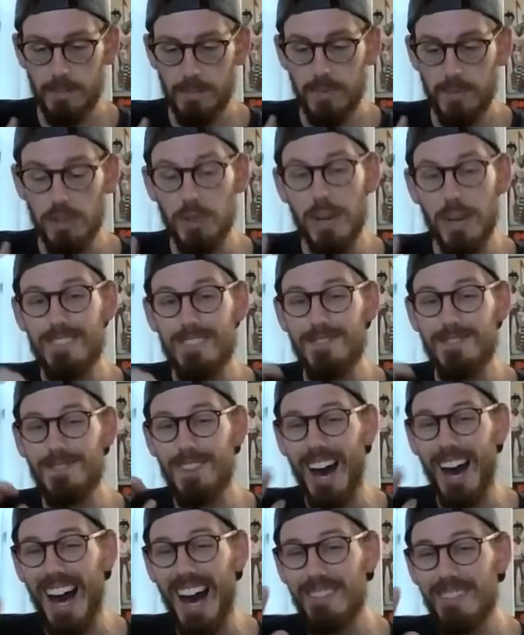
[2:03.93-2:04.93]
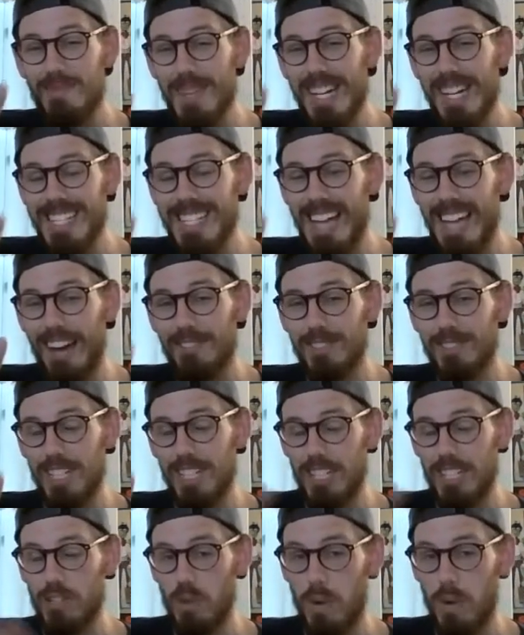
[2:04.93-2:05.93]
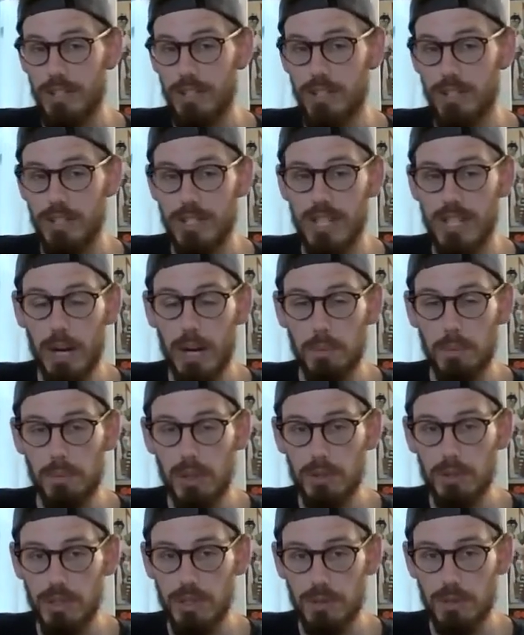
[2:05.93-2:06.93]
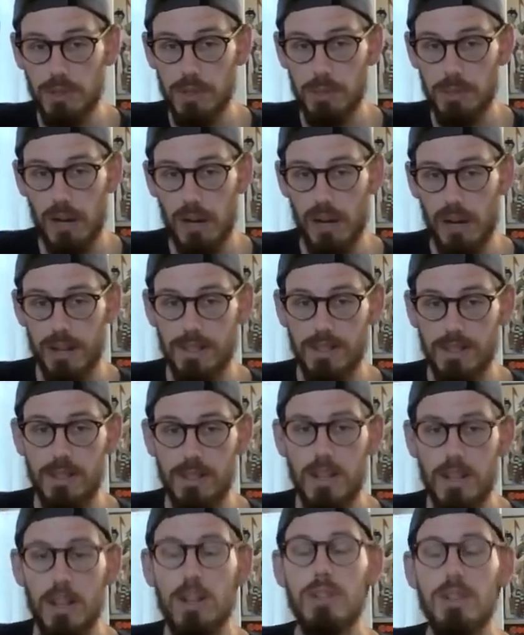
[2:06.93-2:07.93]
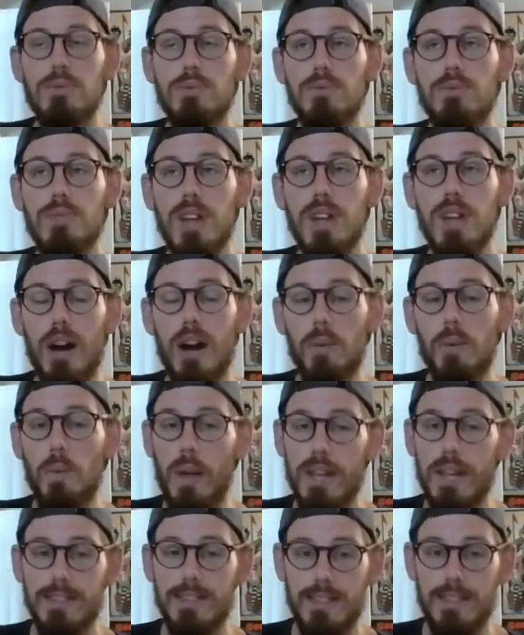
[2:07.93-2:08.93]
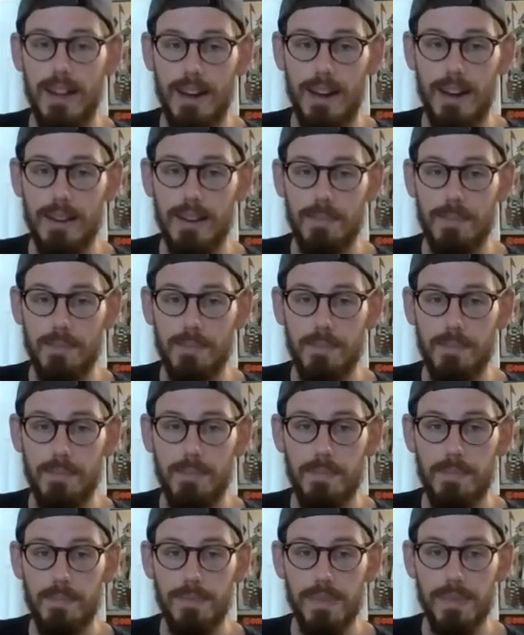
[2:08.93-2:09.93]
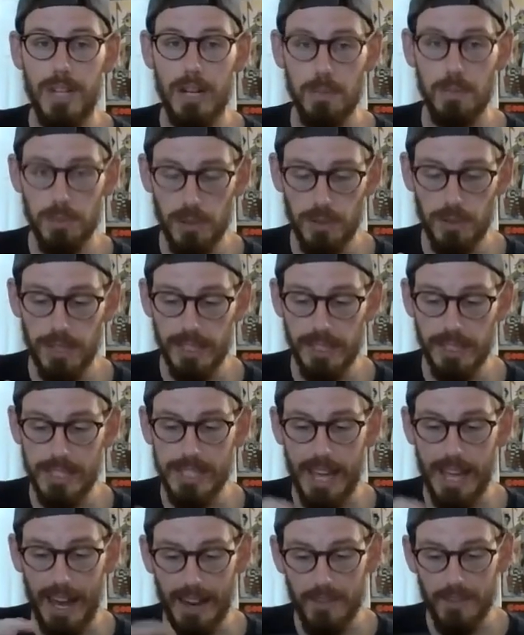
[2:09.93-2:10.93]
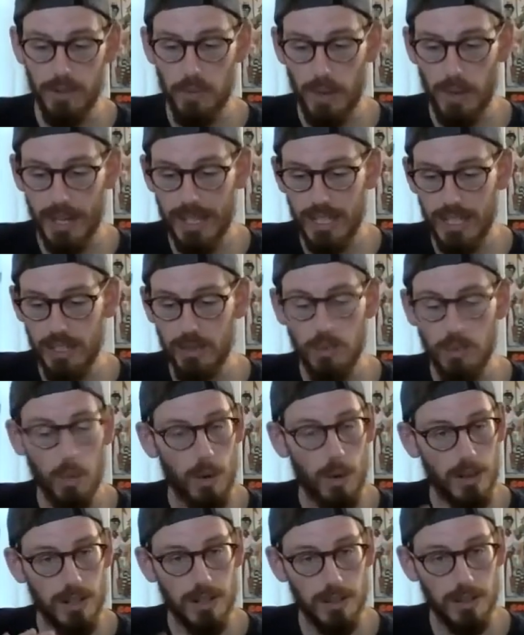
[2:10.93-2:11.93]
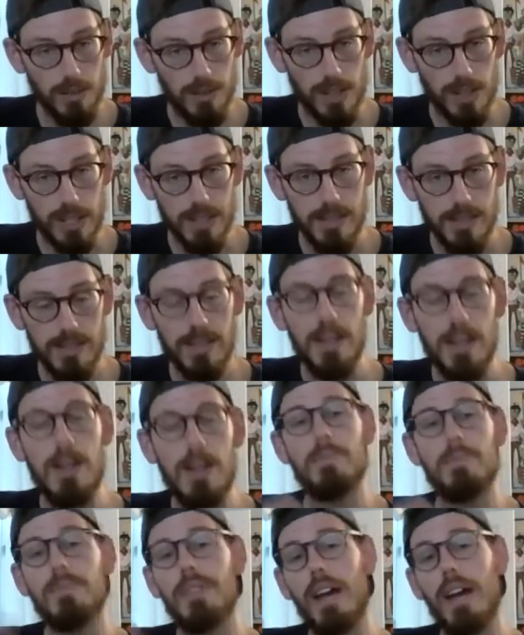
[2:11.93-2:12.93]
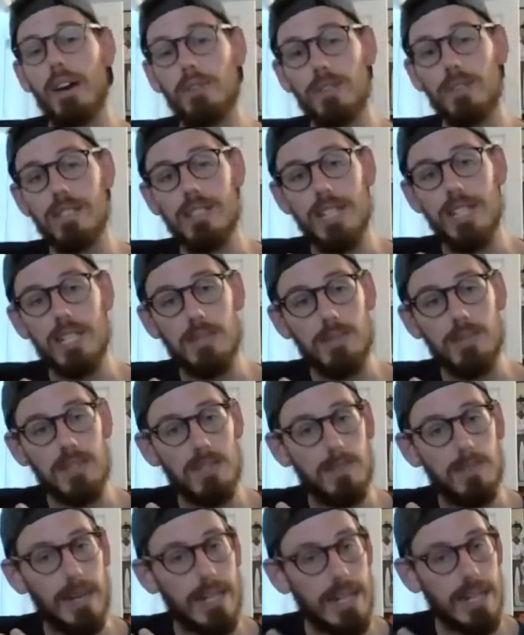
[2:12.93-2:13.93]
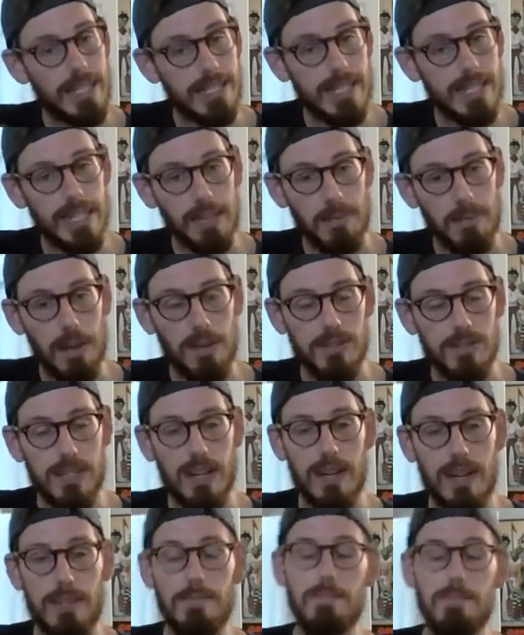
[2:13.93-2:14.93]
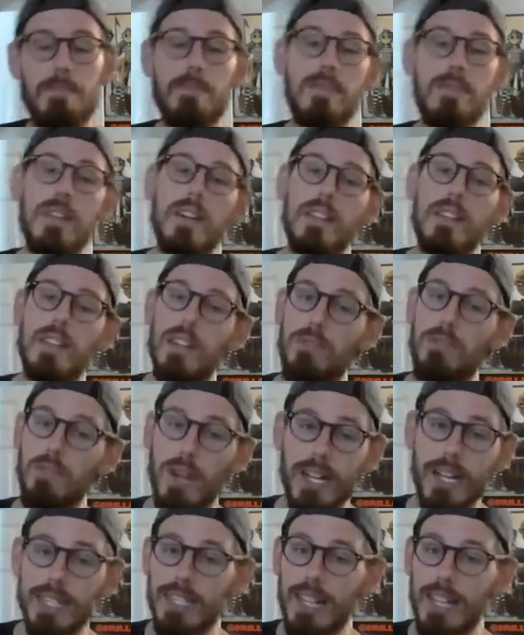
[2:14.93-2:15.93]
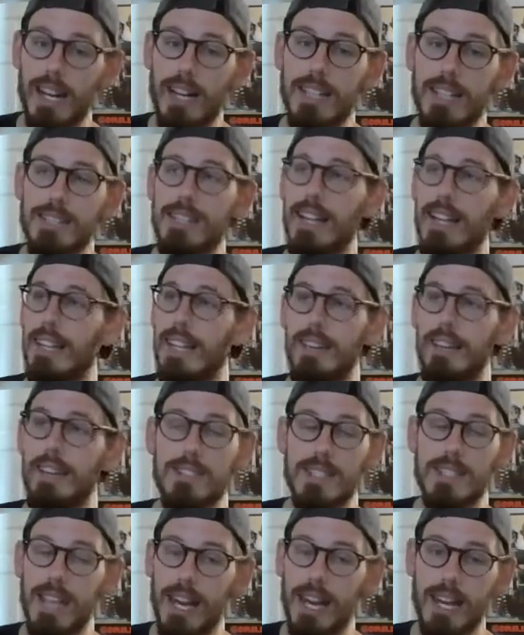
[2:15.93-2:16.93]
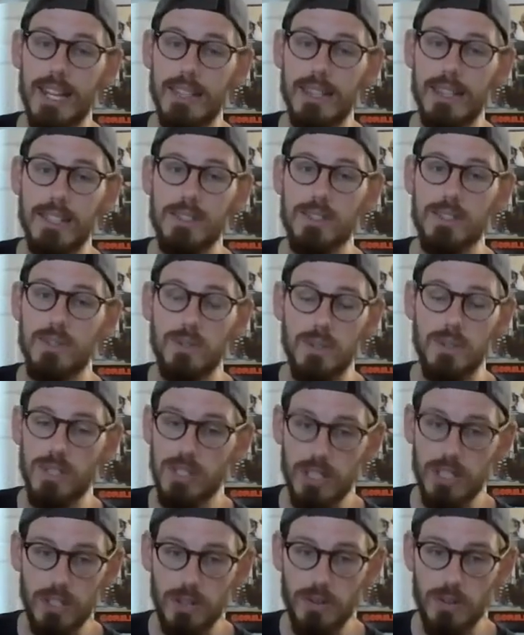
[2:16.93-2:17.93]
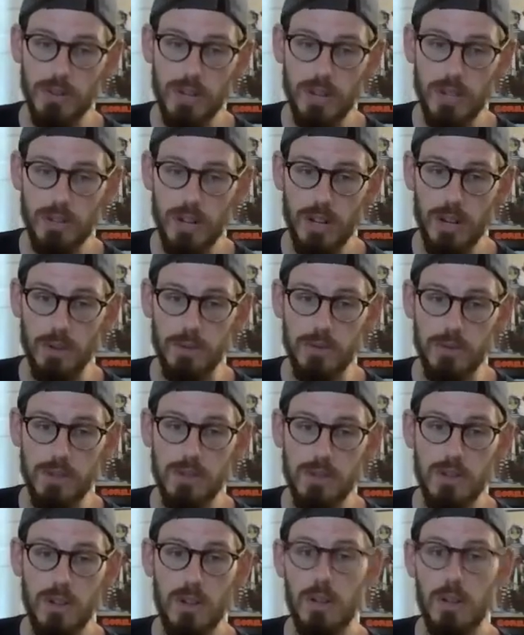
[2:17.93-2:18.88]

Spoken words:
You get 5 minutes after each question to upload your response. Do not waste time uploading this. Have a way that you want to do this. Now, this takes me to my next thing about time. They've recognized and they have said that students can use their notes.